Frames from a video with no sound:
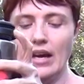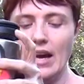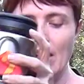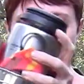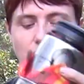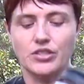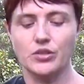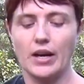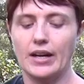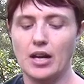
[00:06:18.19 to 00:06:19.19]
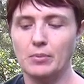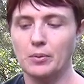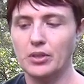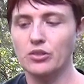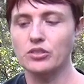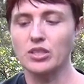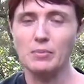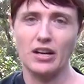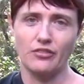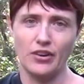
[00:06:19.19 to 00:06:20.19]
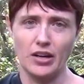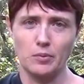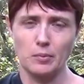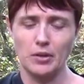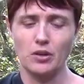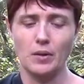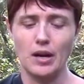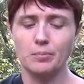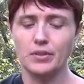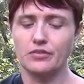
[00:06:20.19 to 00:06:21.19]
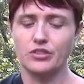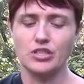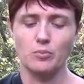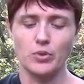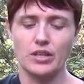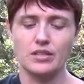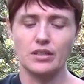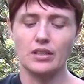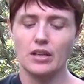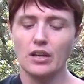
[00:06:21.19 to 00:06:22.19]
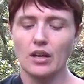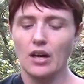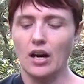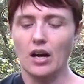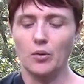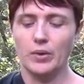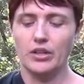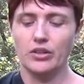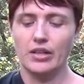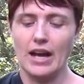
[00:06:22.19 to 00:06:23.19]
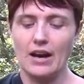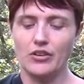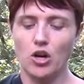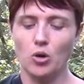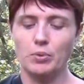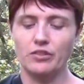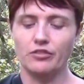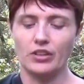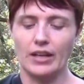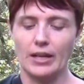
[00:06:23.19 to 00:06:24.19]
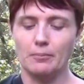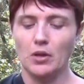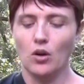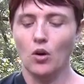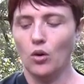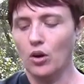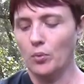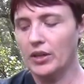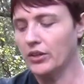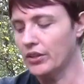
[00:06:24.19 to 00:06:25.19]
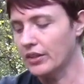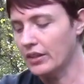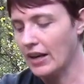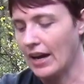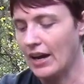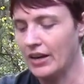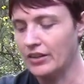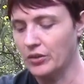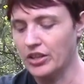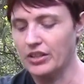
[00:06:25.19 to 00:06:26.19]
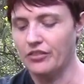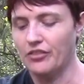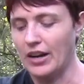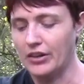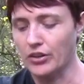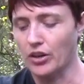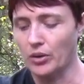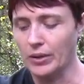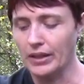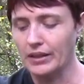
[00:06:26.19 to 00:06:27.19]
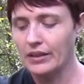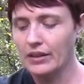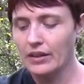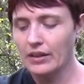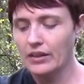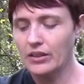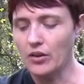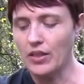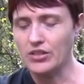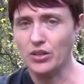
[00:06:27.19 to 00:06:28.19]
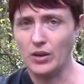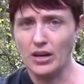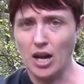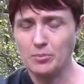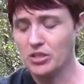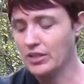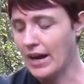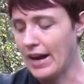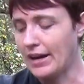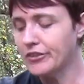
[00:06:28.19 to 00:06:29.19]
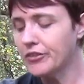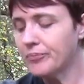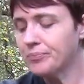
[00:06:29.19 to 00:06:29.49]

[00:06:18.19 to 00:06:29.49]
And this is great. I mean, we usually make a fire when we go out, but if for some reason we couldn't have an open flame, or we couldn't get a fire going, you know, that's a great option to have.